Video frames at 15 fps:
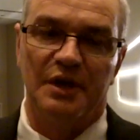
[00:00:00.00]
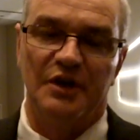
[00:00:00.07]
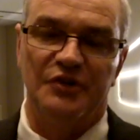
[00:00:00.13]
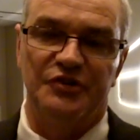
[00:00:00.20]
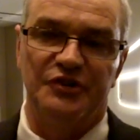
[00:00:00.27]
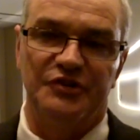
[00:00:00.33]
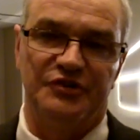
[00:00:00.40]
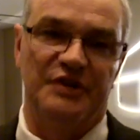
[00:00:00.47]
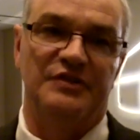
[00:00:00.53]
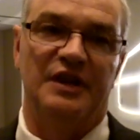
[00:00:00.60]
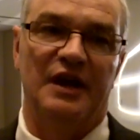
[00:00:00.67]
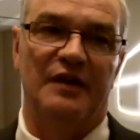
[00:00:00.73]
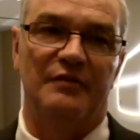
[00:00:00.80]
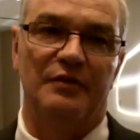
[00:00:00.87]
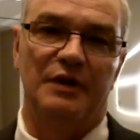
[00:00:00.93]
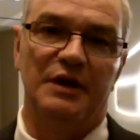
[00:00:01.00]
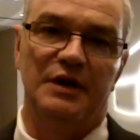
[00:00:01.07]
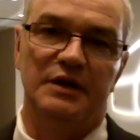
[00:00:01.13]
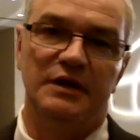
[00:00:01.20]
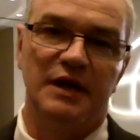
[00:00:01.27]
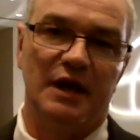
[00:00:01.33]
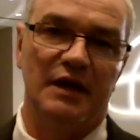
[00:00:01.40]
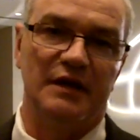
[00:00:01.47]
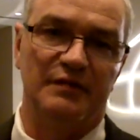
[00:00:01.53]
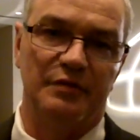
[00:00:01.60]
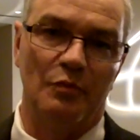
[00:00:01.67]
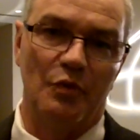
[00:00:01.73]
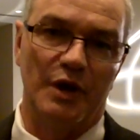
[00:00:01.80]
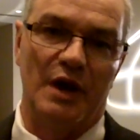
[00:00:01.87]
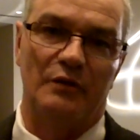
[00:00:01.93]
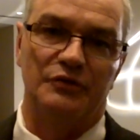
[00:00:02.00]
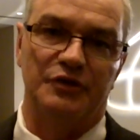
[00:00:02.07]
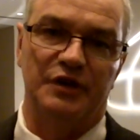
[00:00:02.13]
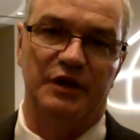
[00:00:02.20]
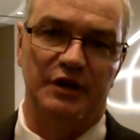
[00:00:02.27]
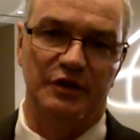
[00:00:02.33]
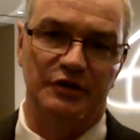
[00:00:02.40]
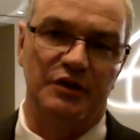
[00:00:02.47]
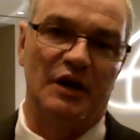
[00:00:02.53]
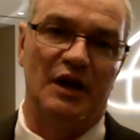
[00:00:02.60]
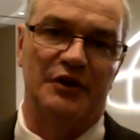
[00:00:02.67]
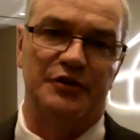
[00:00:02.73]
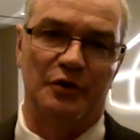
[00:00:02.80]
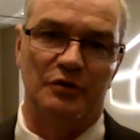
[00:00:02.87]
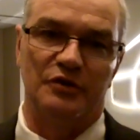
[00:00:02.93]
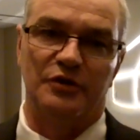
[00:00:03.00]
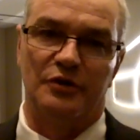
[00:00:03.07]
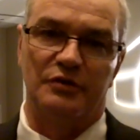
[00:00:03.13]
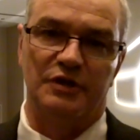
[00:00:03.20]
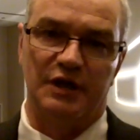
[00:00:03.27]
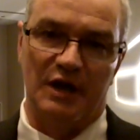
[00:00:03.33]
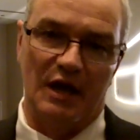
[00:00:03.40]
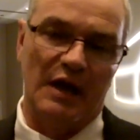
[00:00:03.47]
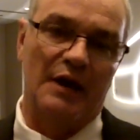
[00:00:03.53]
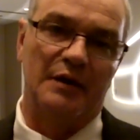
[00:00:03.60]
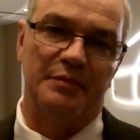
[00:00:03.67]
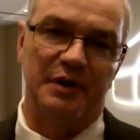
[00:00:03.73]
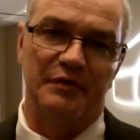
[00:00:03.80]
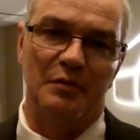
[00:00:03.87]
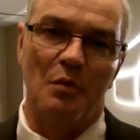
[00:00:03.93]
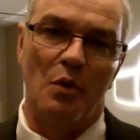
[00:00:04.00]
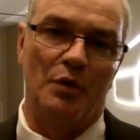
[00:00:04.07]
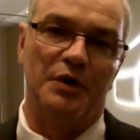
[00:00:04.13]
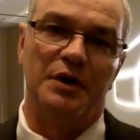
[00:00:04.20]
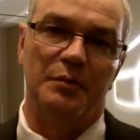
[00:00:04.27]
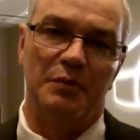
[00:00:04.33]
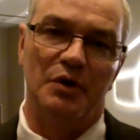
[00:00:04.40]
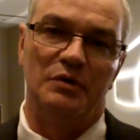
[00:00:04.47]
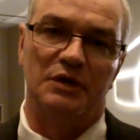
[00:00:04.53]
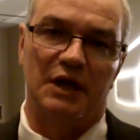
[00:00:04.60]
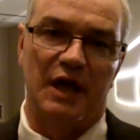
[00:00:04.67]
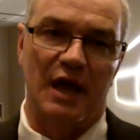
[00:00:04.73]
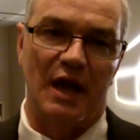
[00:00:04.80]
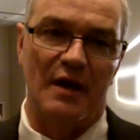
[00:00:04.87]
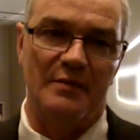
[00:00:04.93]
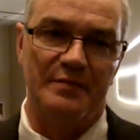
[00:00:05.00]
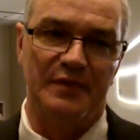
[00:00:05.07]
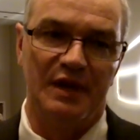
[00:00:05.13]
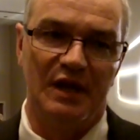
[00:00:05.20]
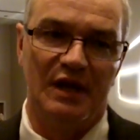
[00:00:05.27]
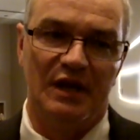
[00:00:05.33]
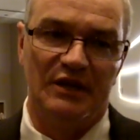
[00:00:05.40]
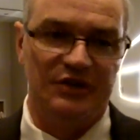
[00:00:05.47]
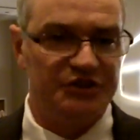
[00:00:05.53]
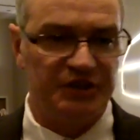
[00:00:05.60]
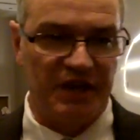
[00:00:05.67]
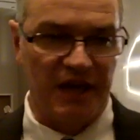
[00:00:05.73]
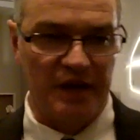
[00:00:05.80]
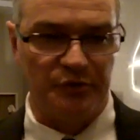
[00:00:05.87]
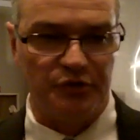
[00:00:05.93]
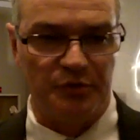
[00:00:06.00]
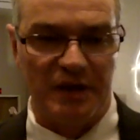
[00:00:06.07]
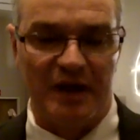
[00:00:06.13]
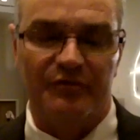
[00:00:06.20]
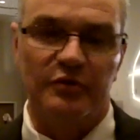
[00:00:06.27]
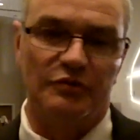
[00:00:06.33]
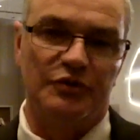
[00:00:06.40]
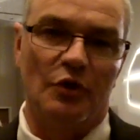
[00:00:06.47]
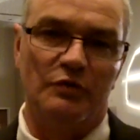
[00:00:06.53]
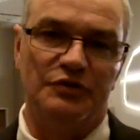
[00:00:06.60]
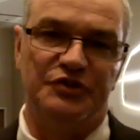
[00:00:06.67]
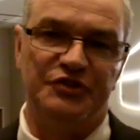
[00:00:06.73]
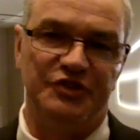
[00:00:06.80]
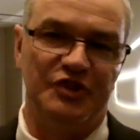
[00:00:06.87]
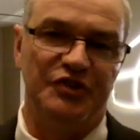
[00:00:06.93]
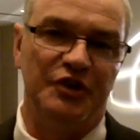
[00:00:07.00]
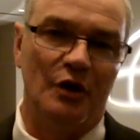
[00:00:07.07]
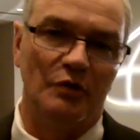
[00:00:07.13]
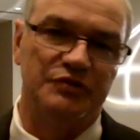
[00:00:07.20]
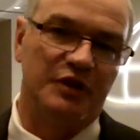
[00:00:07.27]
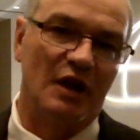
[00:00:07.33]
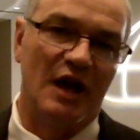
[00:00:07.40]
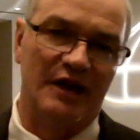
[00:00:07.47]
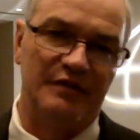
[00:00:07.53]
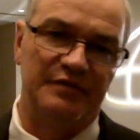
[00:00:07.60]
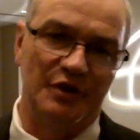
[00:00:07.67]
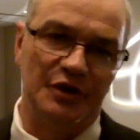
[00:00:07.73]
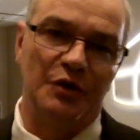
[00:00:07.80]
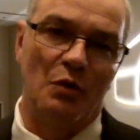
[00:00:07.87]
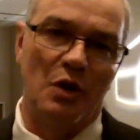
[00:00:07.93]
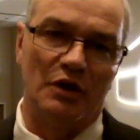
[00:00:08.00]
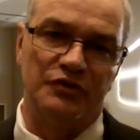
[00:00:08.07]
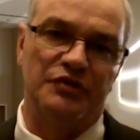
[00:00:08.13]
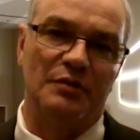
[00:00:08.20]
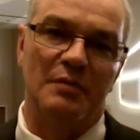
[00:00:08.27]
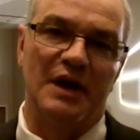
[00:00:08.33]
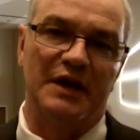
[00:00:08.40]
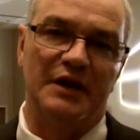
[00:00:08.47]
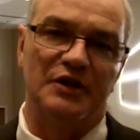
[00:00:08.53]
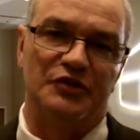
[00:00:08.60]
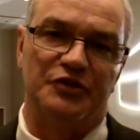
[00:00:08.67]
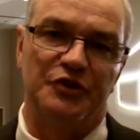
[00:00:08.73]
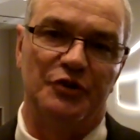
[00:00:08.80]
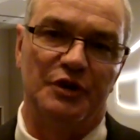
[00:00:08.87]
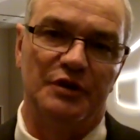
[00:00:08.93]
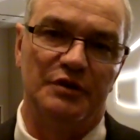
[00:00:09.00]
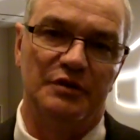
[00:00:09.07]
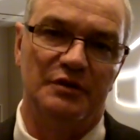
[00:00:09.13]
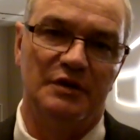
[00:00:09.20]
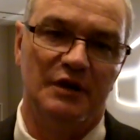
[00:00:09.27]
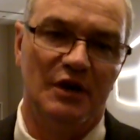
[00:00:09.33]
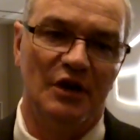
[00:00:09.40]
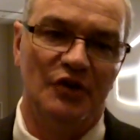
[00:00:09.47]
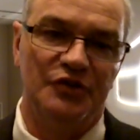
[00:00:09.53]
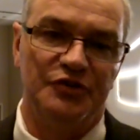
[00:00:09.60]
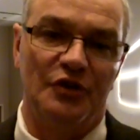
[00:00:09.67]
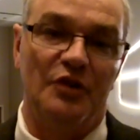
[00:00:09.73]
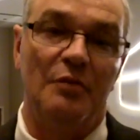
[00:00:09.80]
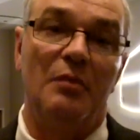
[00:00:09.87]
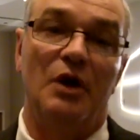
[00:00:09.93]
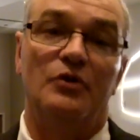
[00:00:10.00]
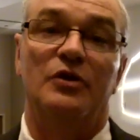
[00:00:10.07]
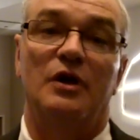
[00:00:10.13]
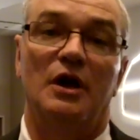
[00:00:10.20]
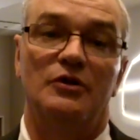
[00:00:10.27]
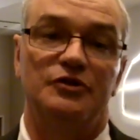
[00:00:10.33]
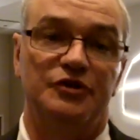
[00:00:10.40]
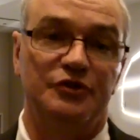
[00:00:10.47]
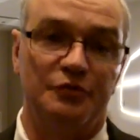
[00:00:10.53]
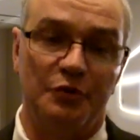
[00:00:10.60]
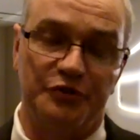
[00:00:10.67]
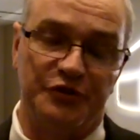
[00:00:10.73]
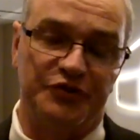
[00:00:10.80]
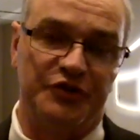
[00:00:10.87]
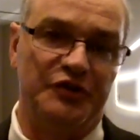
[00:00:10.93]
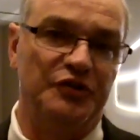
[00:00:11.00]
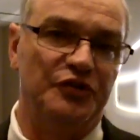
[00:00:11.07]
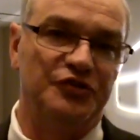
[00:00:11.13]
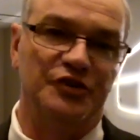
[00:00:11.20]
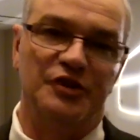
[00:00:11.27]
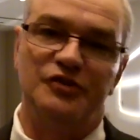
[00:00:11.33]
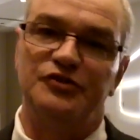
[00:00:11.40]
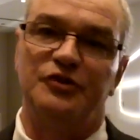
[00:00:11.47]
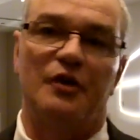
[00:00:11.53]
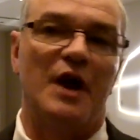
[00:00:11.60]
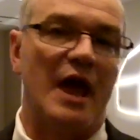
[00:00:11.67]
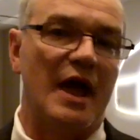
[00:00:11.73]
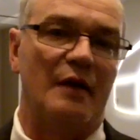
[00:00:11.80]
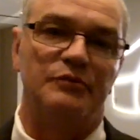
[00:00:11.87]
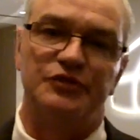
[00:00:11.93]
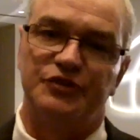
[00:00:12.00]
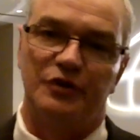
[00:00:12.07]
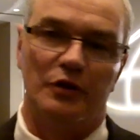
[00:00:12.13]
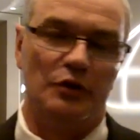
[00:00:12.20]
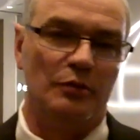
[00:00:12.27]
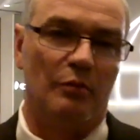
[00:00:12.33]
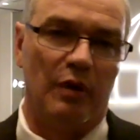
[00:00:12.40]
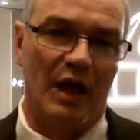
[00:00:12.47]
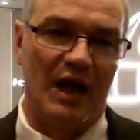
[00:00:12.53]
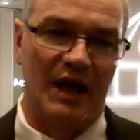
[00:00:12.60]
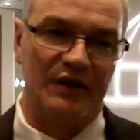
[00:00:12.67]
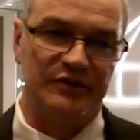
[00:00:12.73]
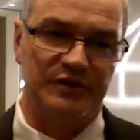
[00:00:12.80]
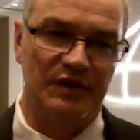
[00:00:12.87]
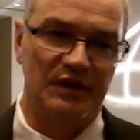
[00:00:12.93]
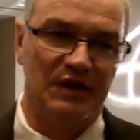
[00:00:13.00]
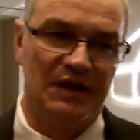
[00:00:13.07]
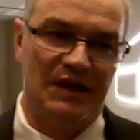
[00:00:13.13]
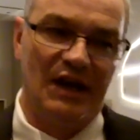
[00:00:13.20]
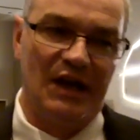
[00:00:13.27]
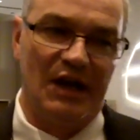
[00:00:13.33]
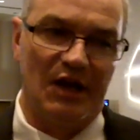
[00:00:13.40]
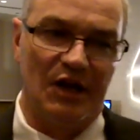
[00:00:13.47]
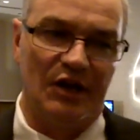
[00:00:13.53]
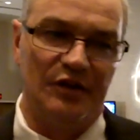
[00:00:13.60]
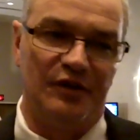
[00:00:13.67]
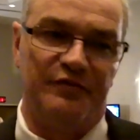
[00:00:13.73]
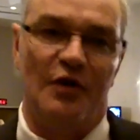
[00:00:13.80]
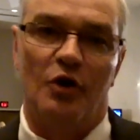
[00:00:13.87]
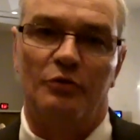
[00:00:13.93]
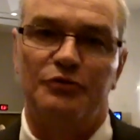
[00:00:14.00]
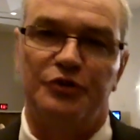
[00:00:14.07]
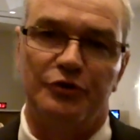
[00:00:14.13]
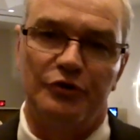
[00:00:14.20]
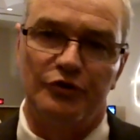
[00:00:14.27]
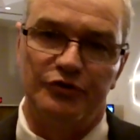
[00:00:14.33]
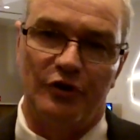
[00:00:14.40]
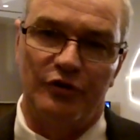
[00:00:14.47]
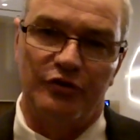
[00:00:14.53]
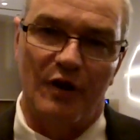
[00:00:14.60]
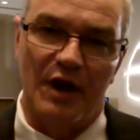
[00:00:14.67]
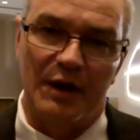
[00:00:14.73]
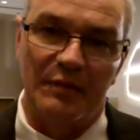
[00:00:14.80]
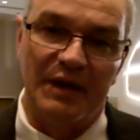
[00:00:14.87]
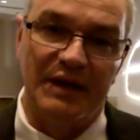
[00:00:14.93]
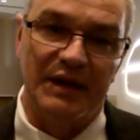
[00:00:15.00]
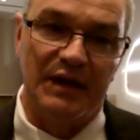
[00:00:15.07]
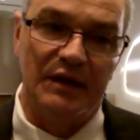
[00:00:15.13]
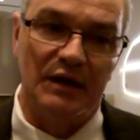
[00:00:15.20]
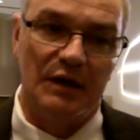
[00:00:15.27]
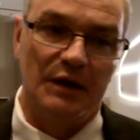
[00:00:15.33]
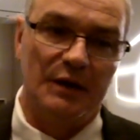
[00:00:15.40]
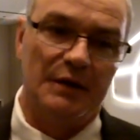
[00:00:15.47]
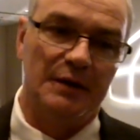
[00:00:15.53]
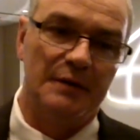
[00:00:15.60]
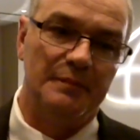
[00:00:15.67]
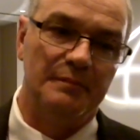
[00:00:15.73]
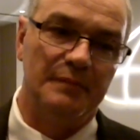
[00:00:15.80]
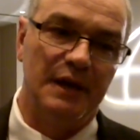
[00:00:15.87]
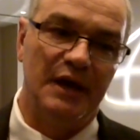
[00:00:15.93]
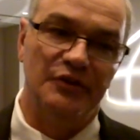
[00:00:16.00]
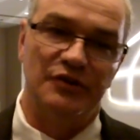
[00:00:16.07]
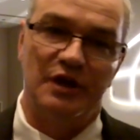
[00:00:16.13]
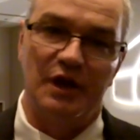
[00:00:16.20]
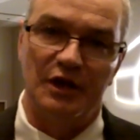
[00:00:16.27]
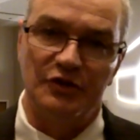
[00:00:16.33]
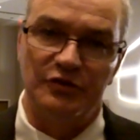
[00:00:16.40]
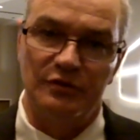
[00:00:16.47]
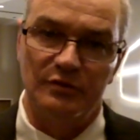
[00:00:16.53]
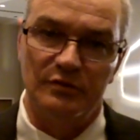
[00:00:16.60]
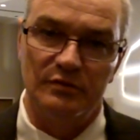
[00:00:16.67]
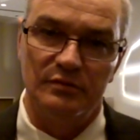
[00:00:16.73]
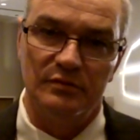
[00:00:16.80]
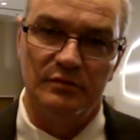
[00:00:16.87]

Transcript: Because she says, every day from when I was a kid until I turned 13, I got up every morning and milked a cow. She came to me after it was over and she said, you know, it's a lot of fun to watch somebody else do it. So the motor coaches with the senior citizens are an absolute blast. Uh, the farm tours, are try to make uh, educational.